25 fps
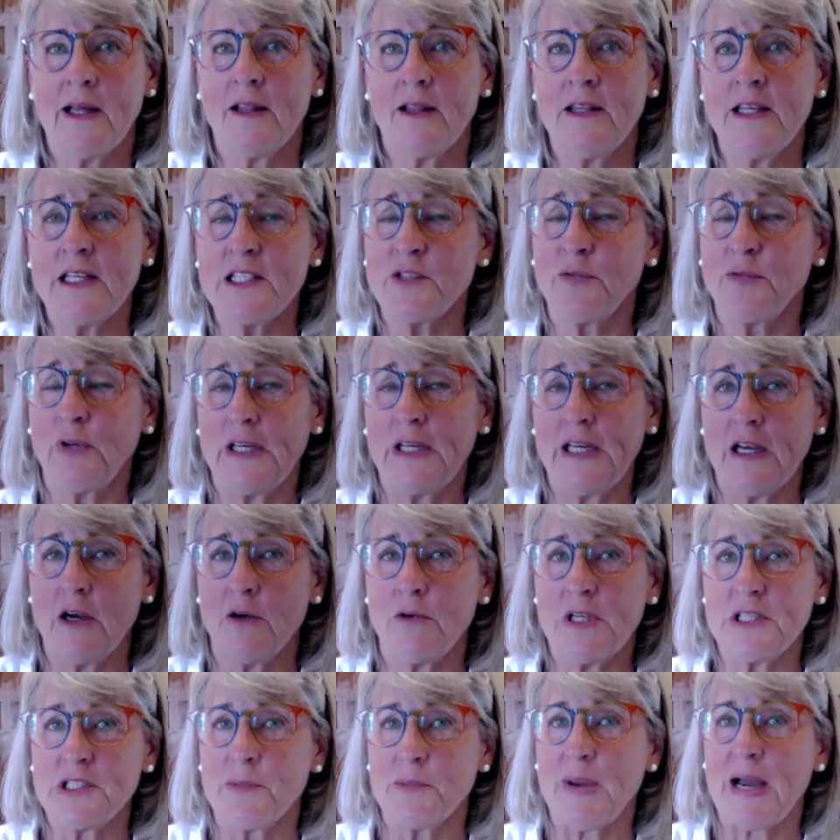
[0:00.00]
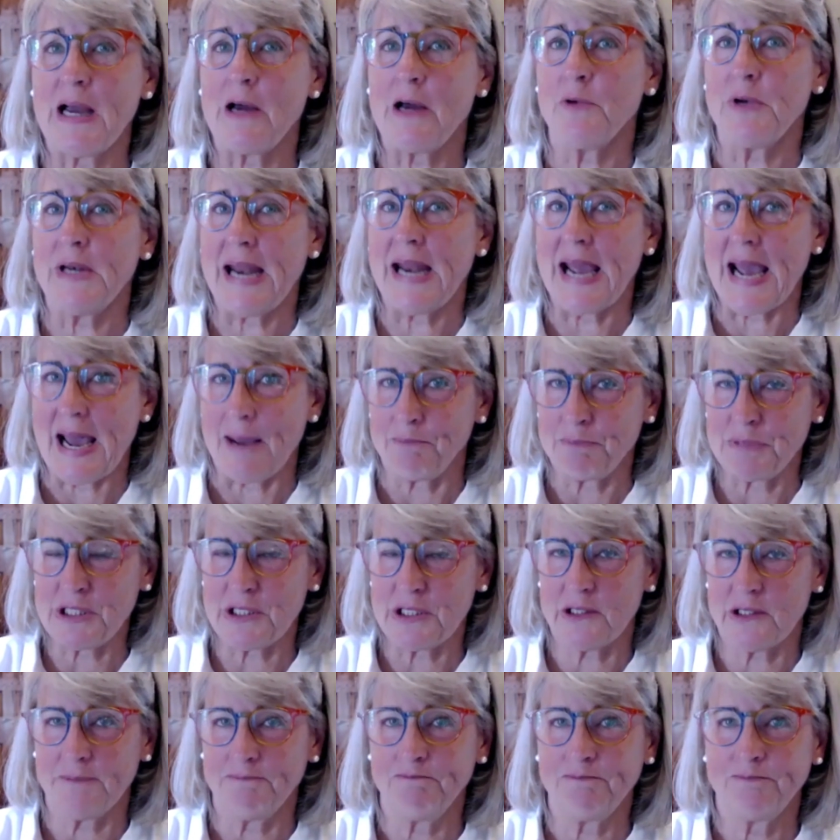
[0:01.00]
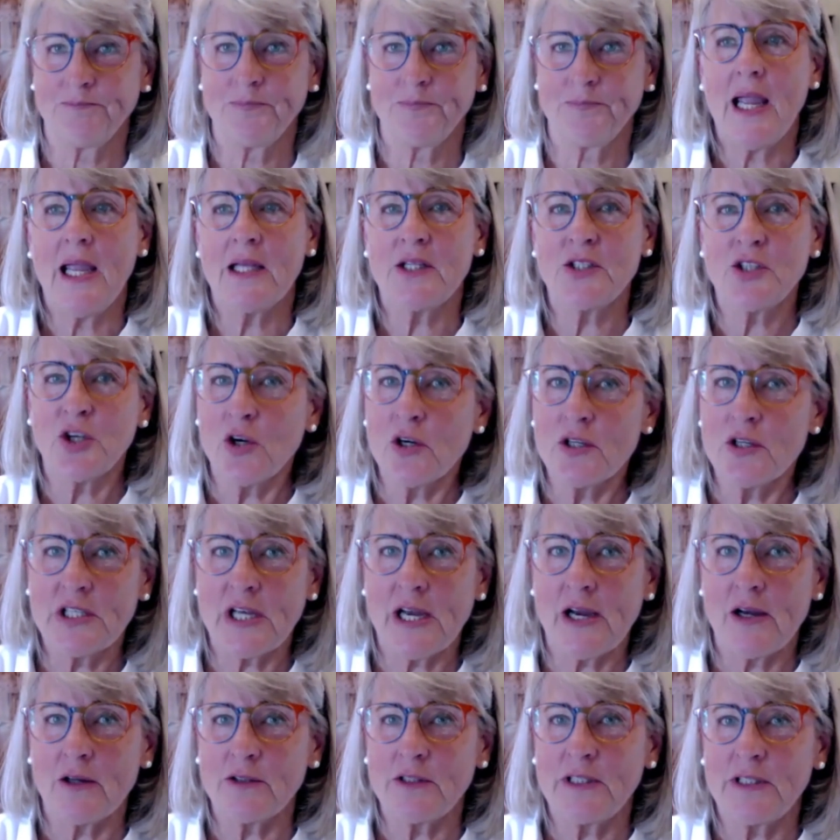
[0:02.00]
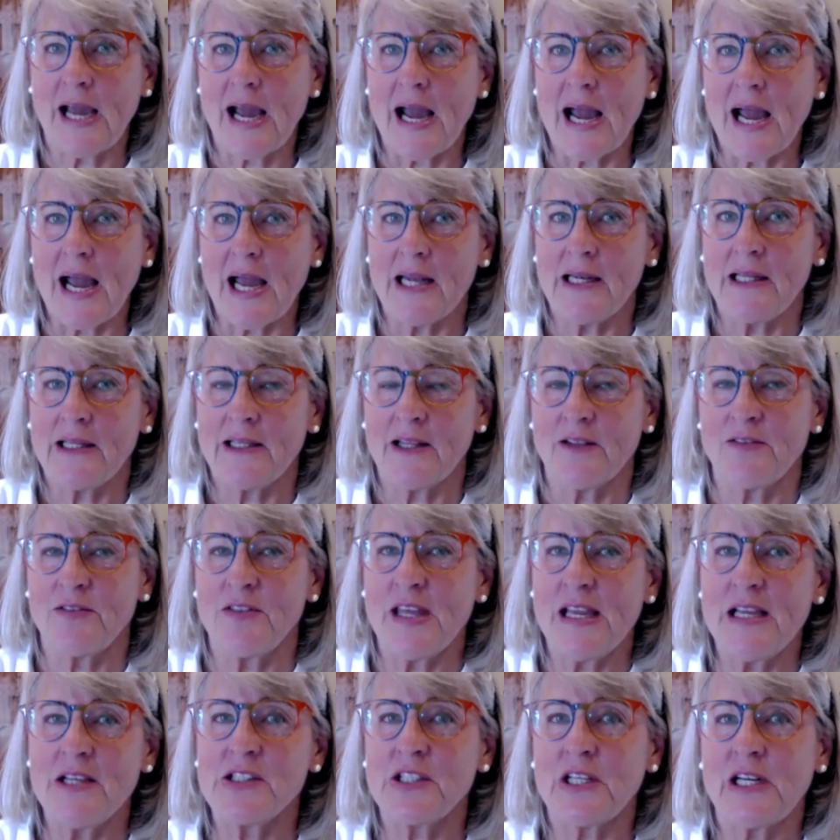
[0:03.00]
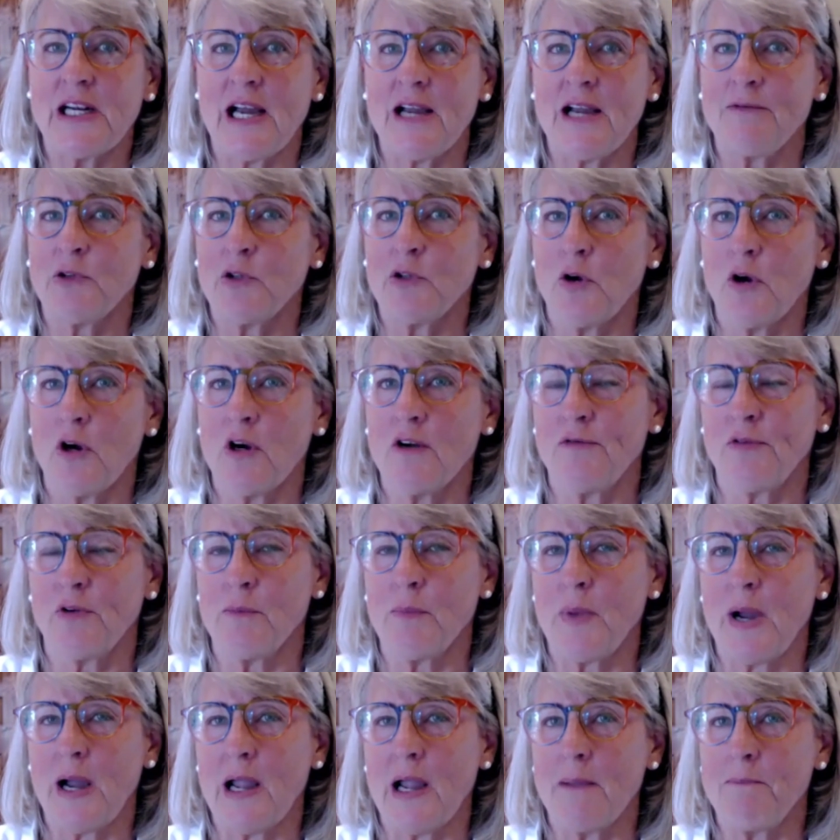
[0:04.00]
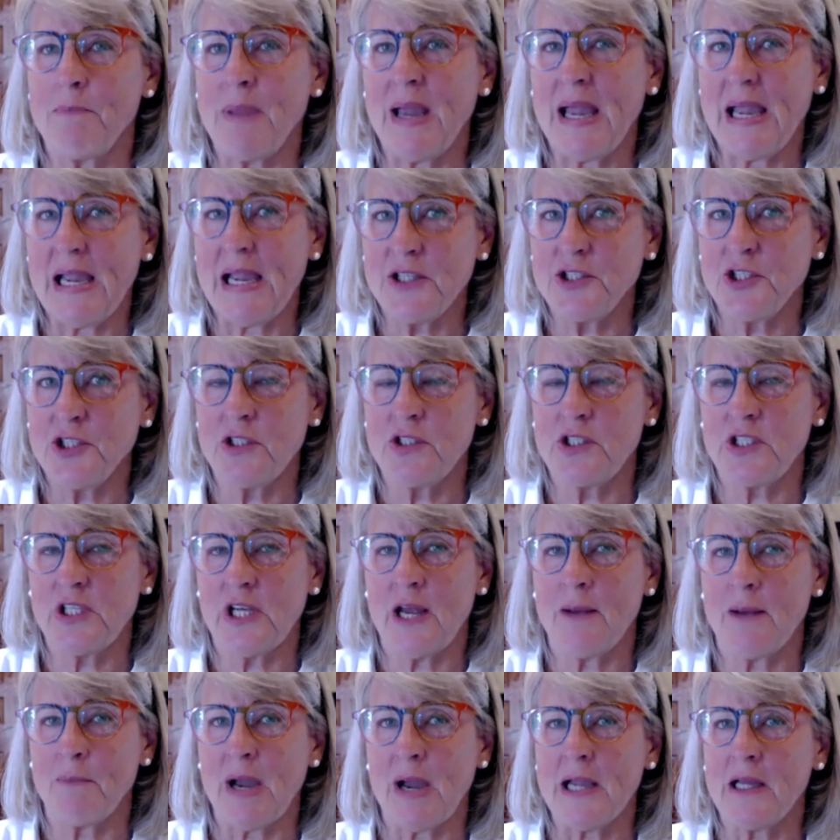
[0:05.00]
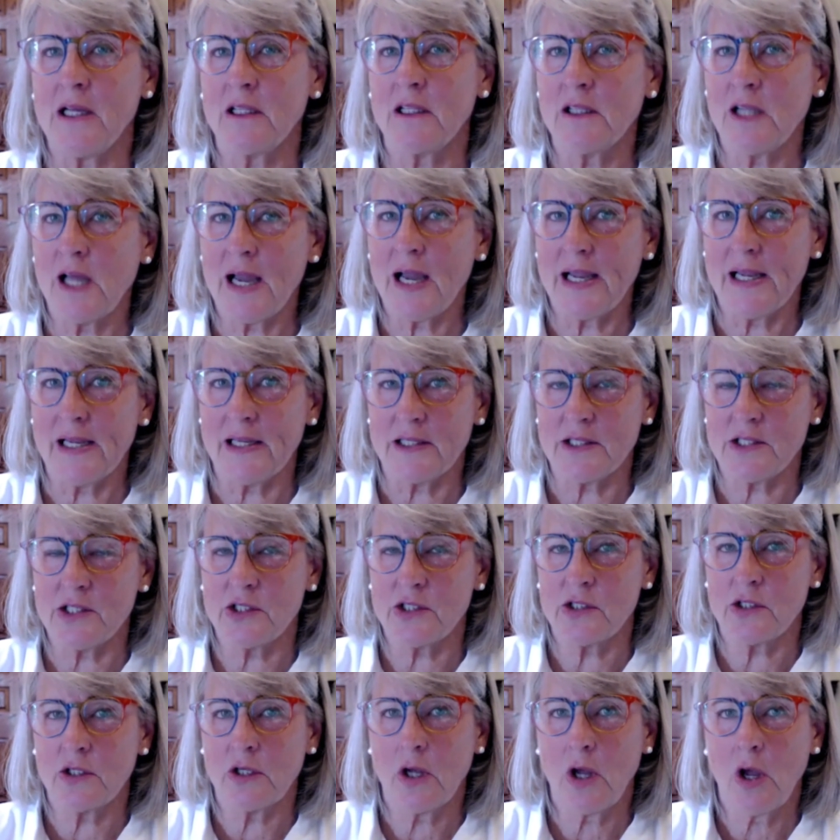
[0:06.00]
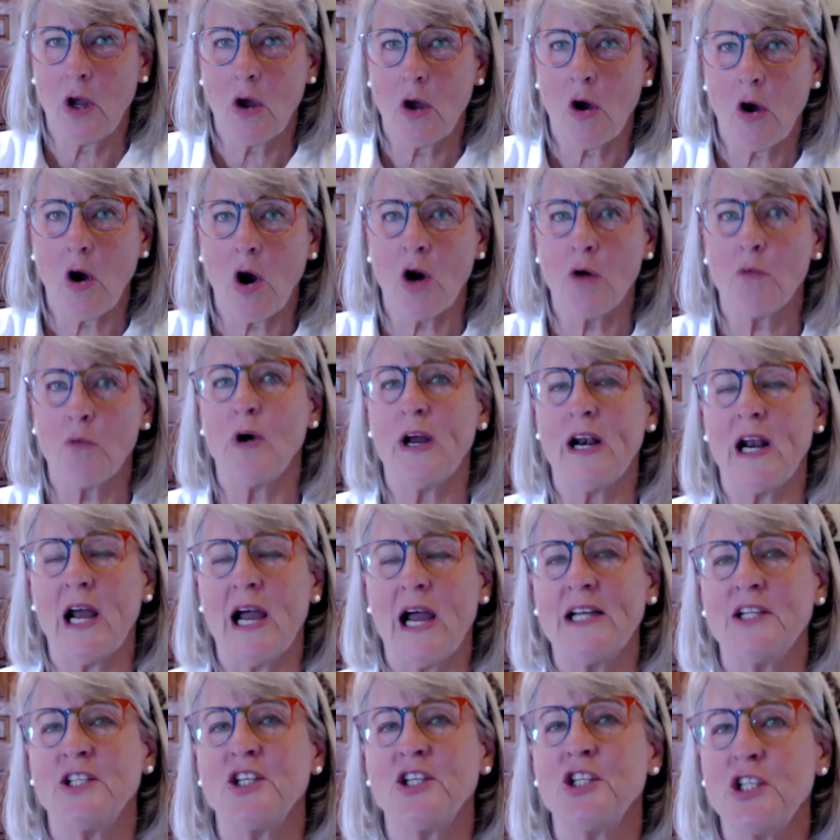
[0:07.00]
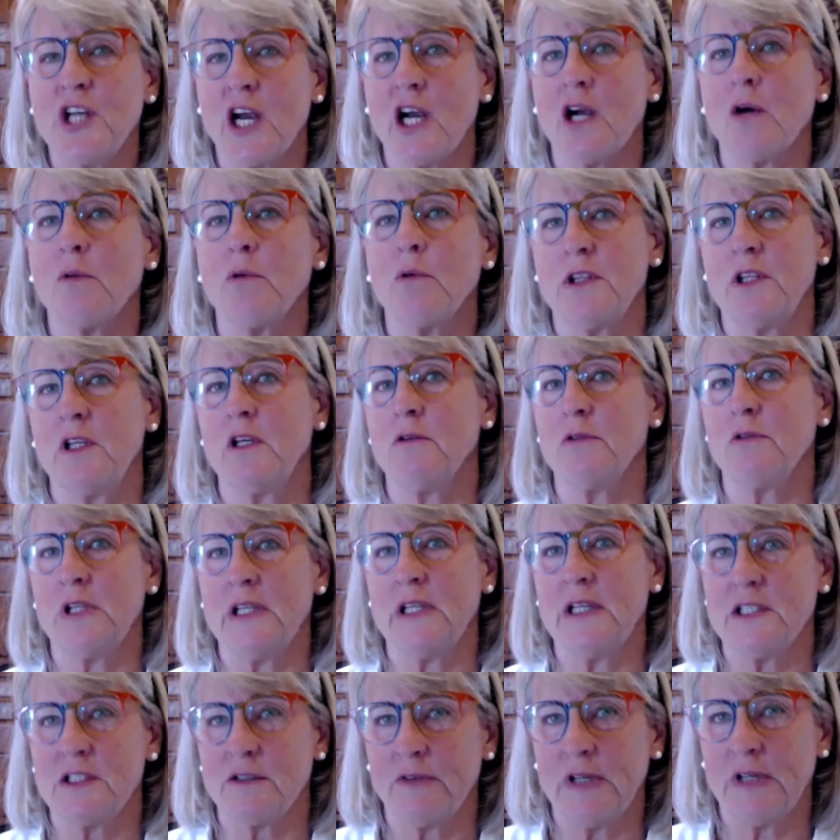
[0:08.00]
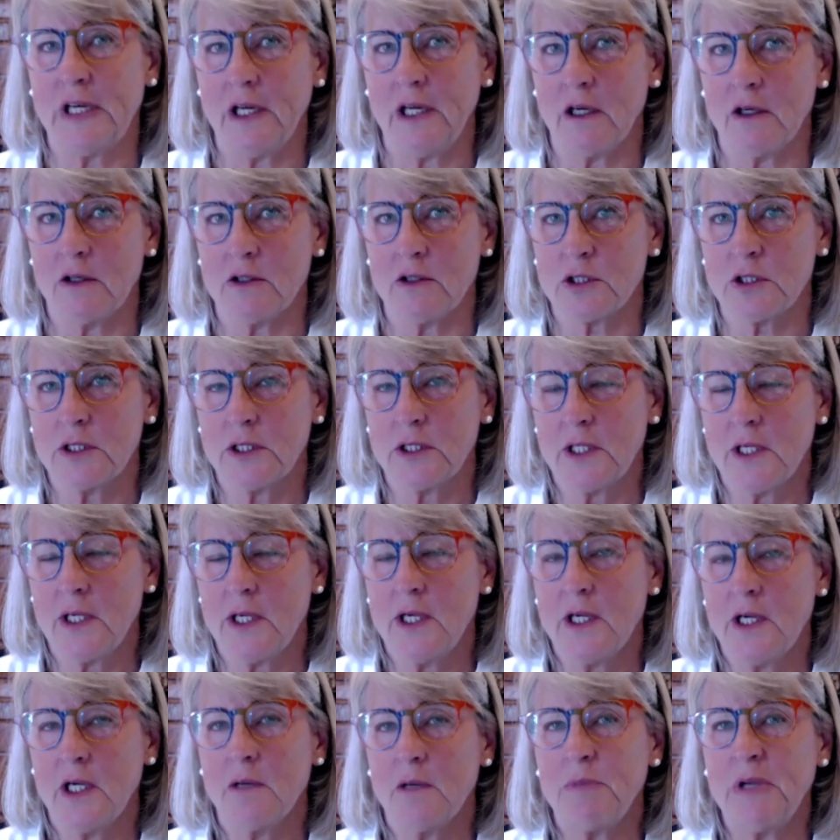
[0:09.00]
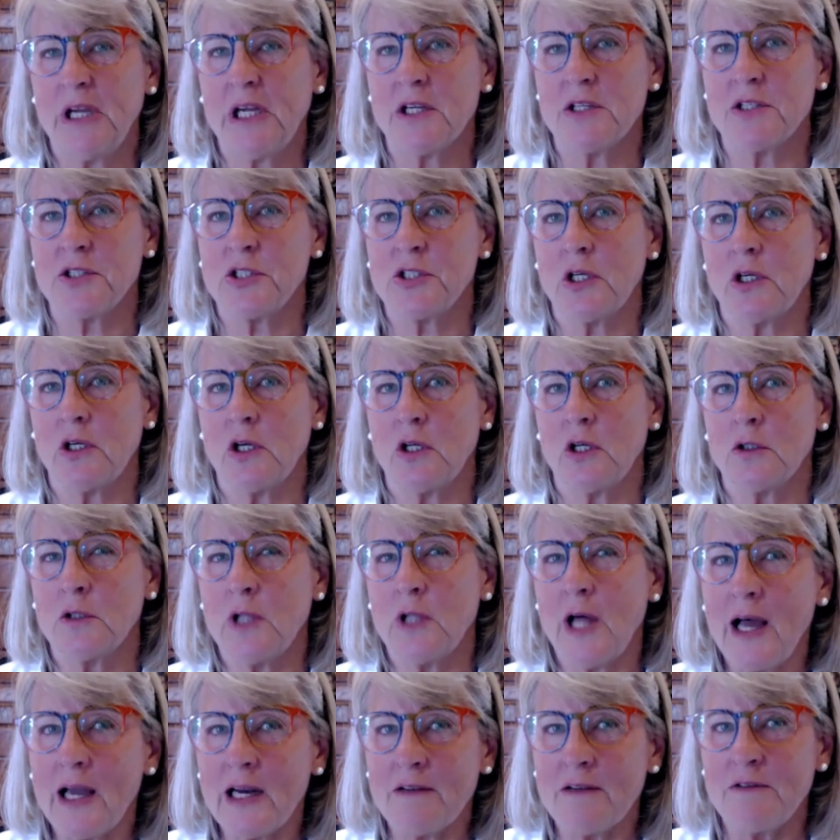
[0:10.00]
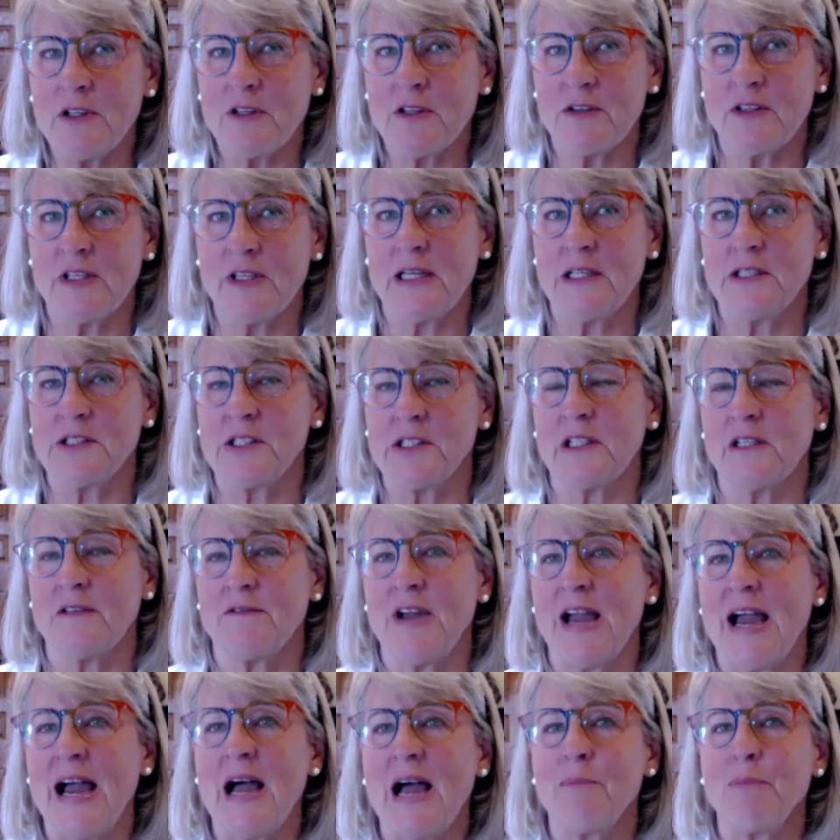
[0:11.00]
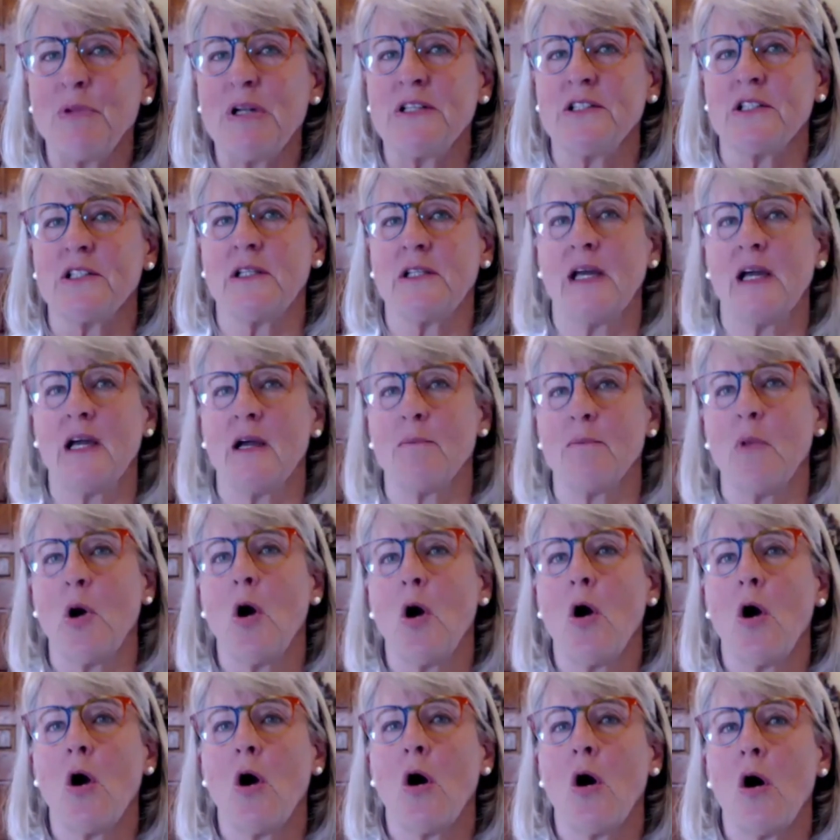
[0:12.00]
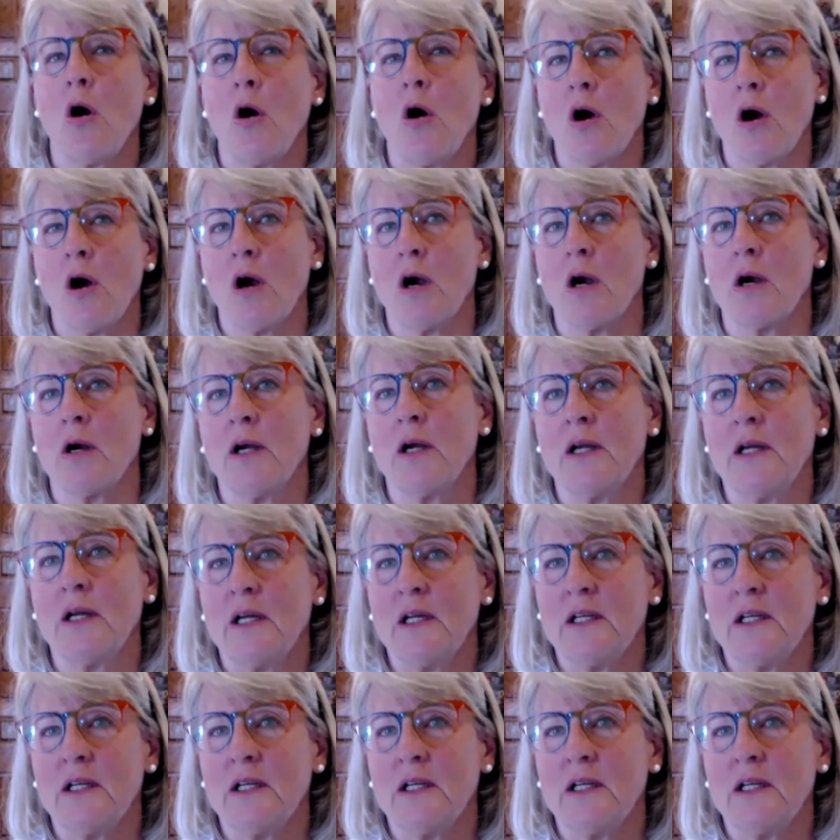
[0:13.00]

This video is about naps. It turns out that the things that I've learned from my patients and my clients are what I share with you in these videos, because a lot of the things that have happened to them are